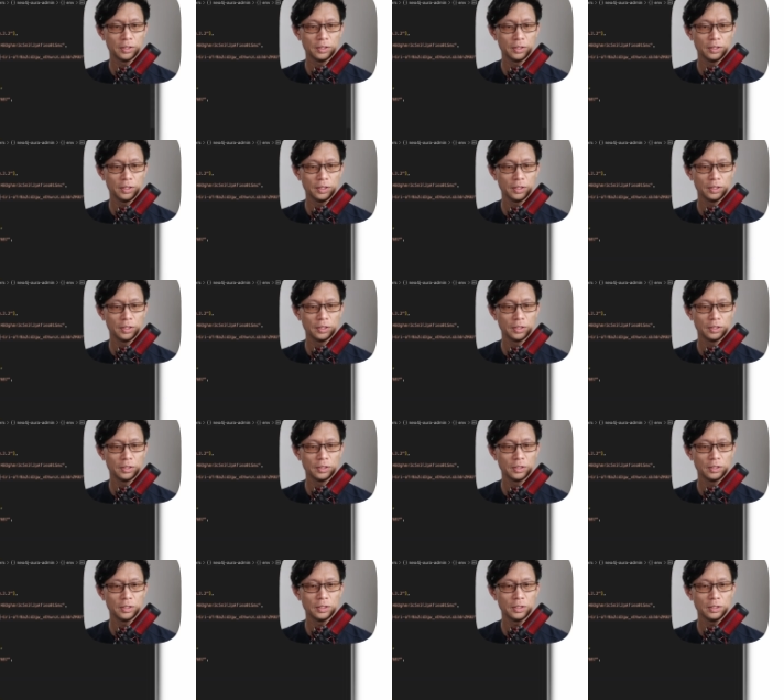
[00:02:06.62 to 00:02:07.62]
and
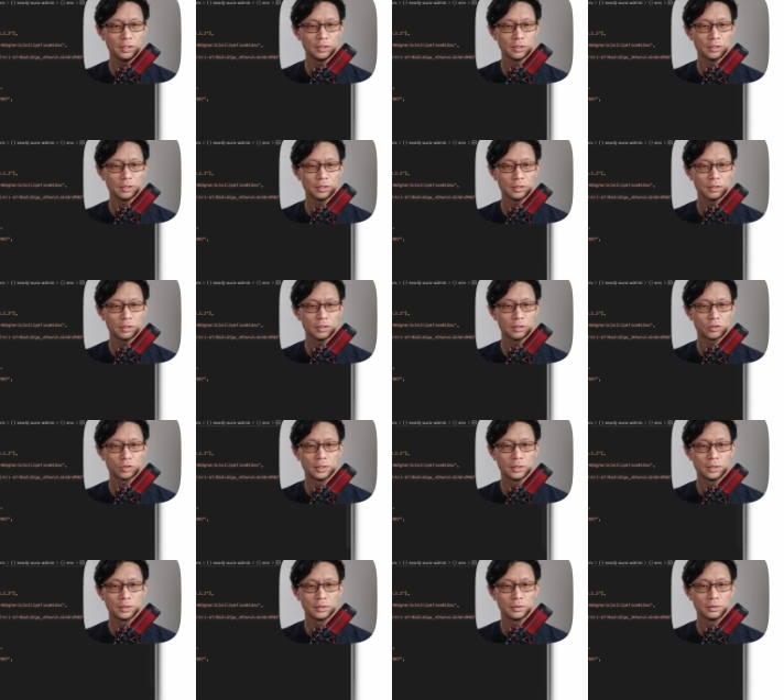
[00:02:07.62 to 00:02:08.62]
in here,
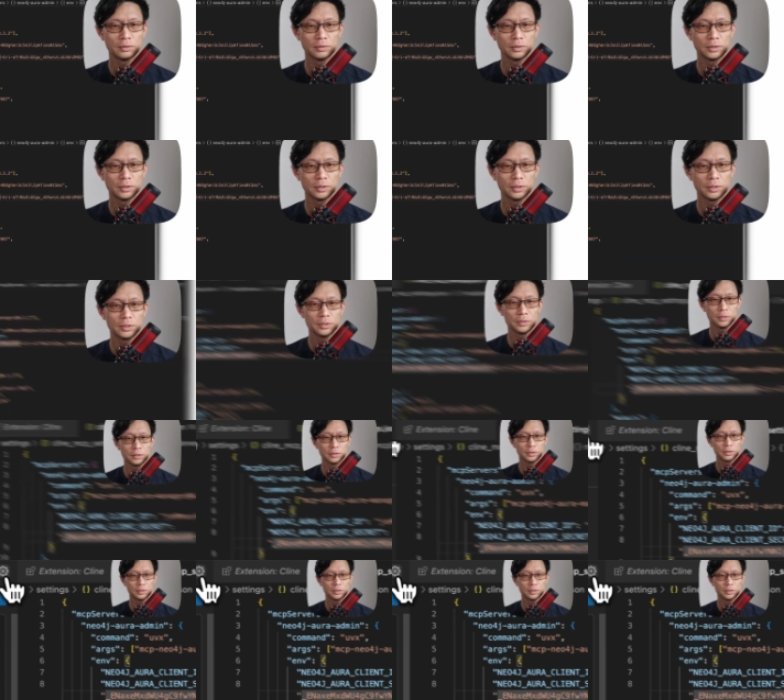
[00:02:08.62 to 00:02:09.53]
where is it?